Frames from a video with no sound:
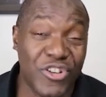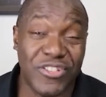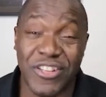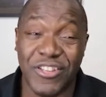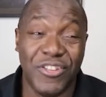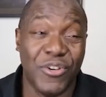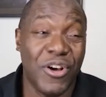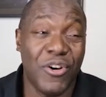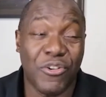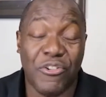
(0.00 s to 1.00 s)
and the,
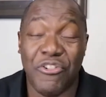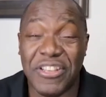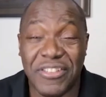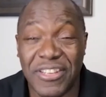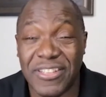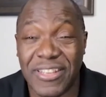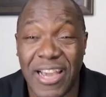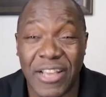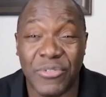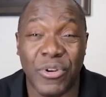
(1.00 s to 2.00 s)
how crazy these
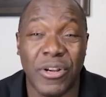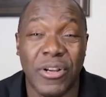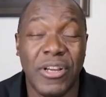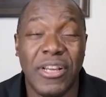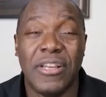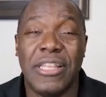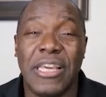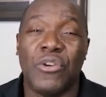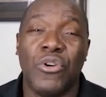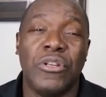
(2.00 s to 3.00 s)
guys were. They
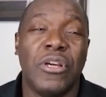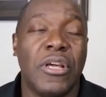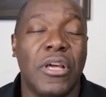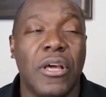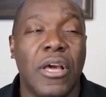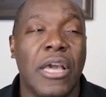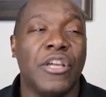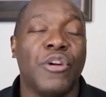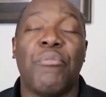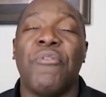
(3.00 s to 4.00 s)
could, uh, you
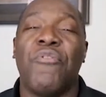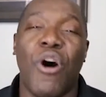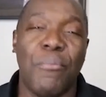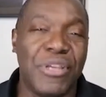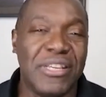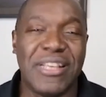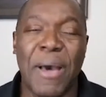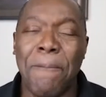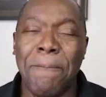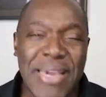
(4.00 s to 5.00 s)
know, perform these
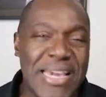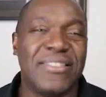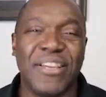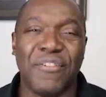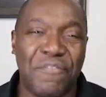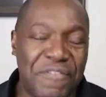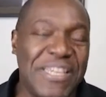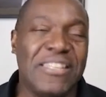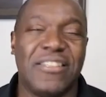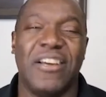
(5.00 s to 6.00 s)
amazing
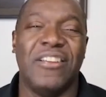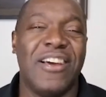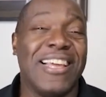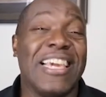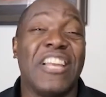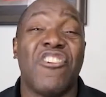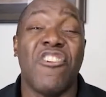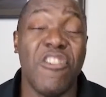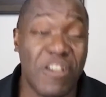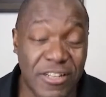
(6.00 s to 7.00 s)
feats and not get
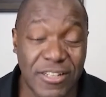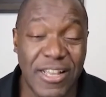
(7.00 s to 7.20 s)
hurt.